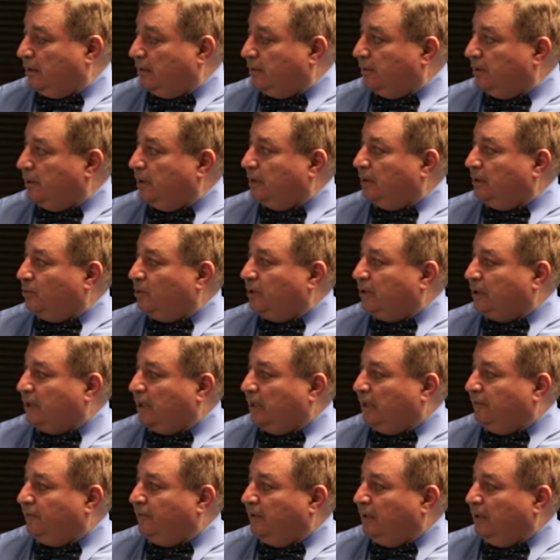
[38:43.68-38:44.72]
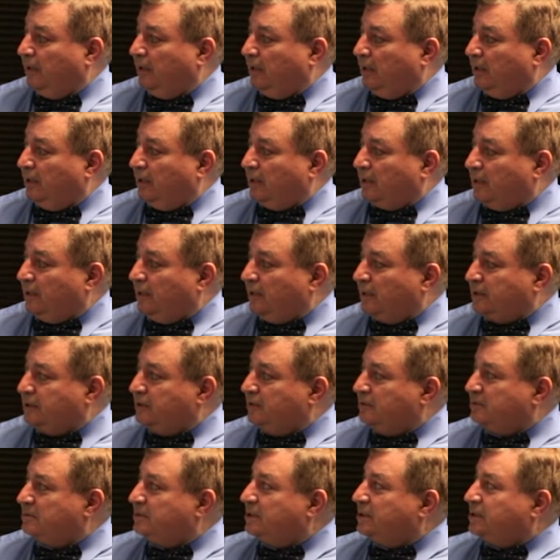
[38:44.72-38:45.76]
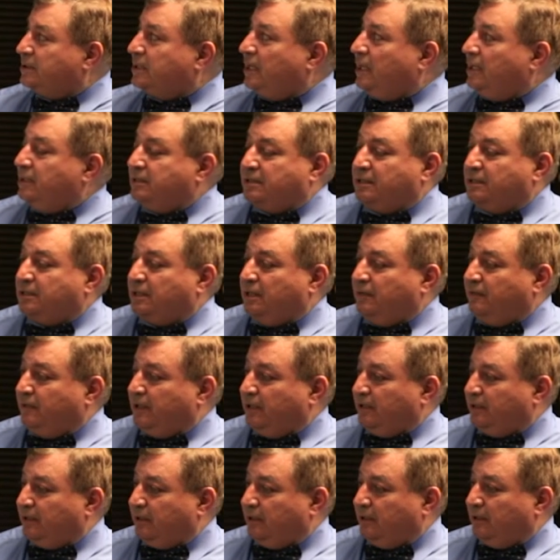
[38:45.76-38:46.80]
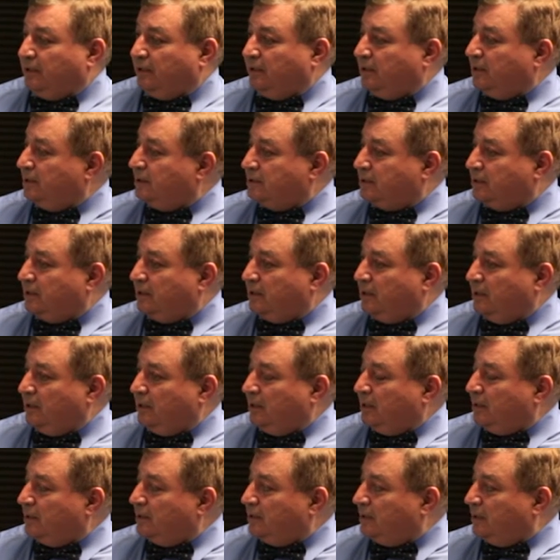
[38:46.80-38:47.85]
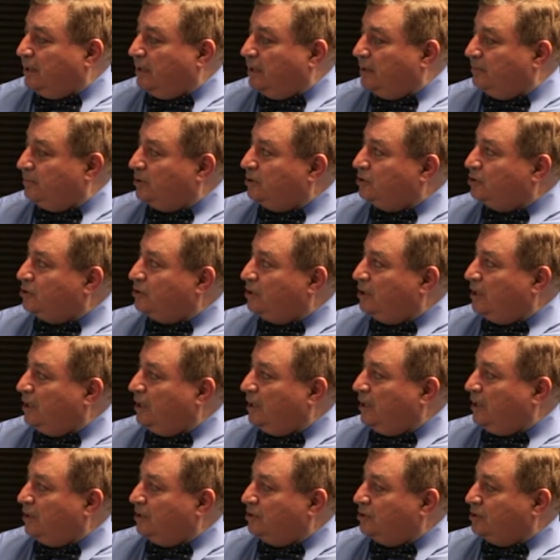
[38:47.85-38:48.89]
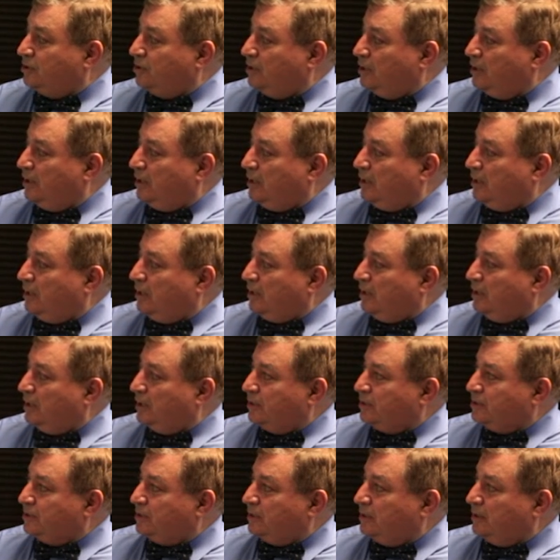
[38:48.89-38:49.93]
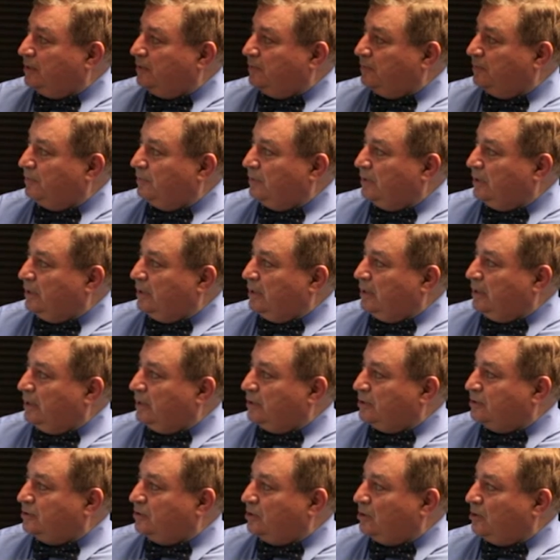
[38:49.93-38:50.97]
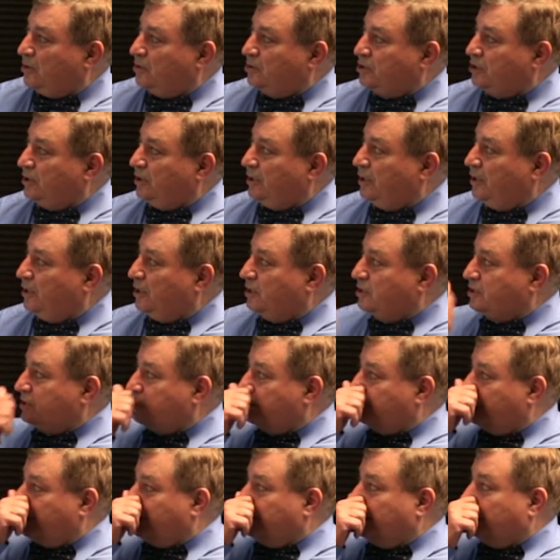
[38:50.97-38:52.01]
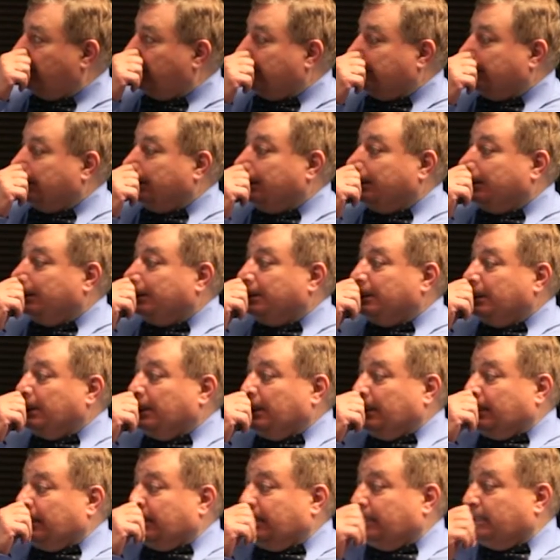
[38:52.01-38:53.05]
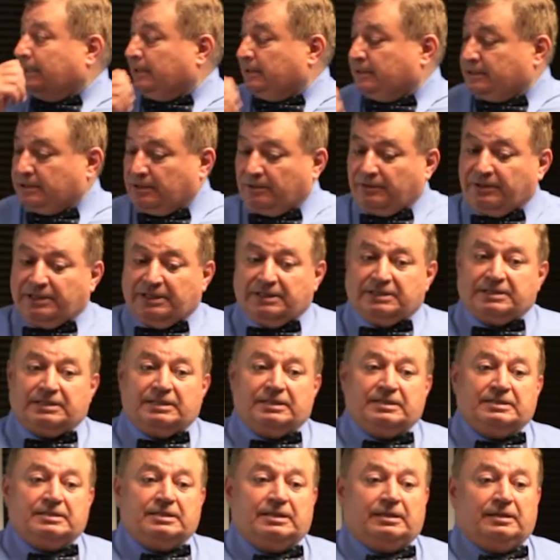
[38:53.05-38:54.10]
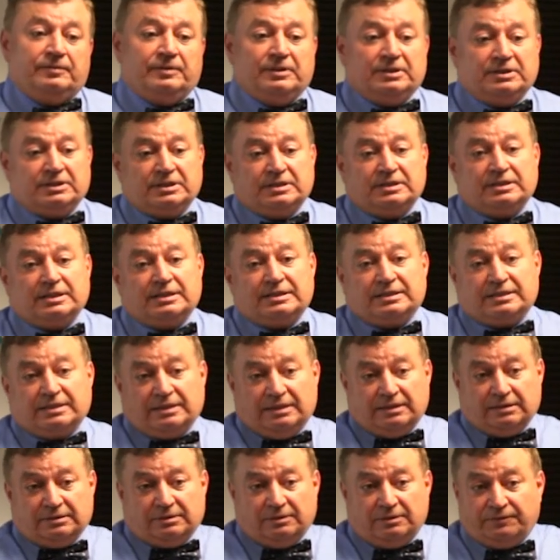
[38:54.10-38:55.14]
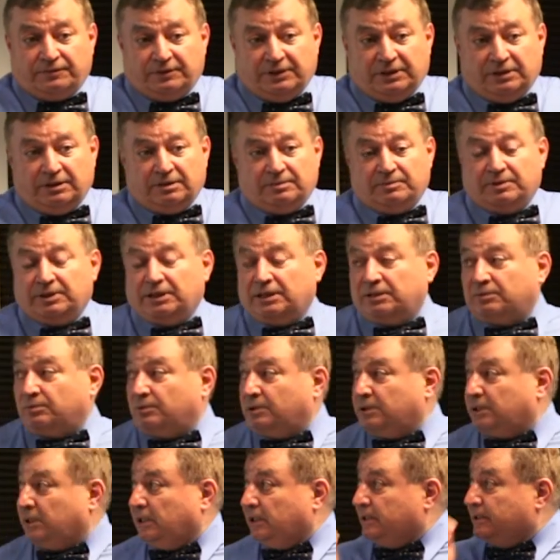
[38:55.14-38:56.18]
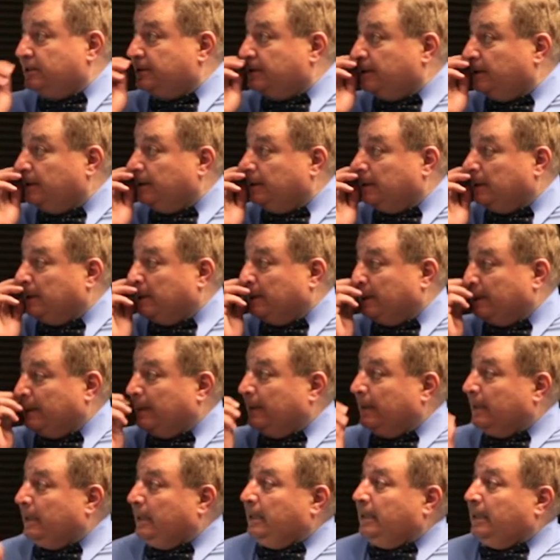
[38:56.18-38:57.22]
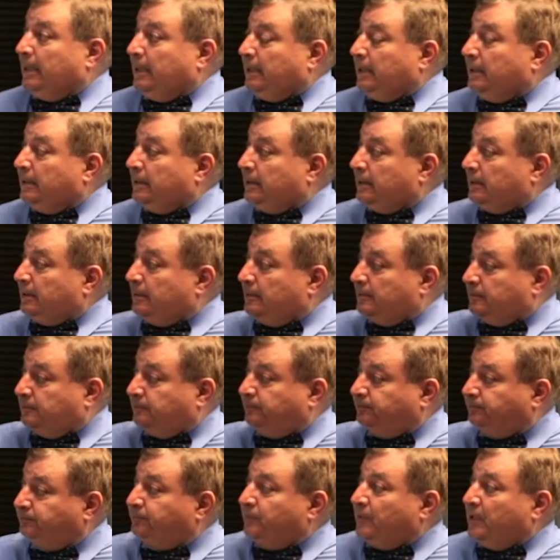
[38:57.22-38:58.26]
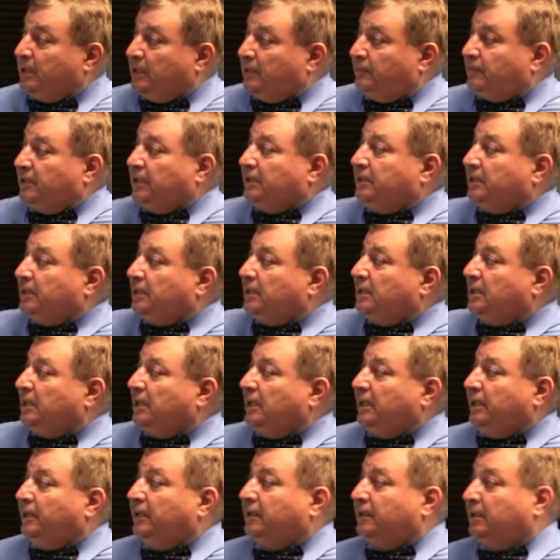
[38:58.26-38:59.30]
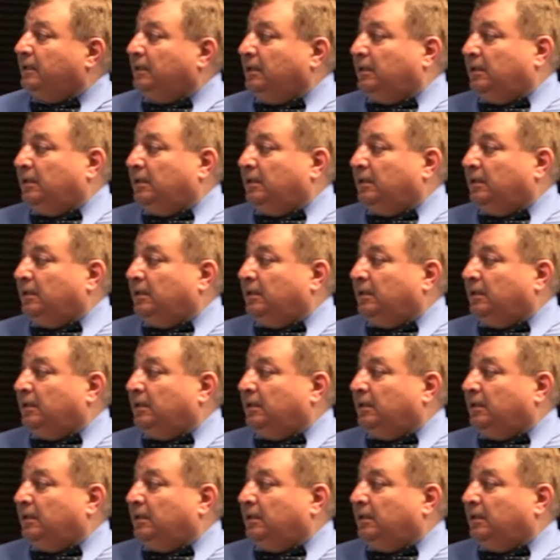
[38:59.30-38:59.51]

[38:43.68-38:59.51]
then we have collective disguises everything as climate change, as socialism and whatnot. And so this is assault on freedom, that what I see. And Friedrich Hayek,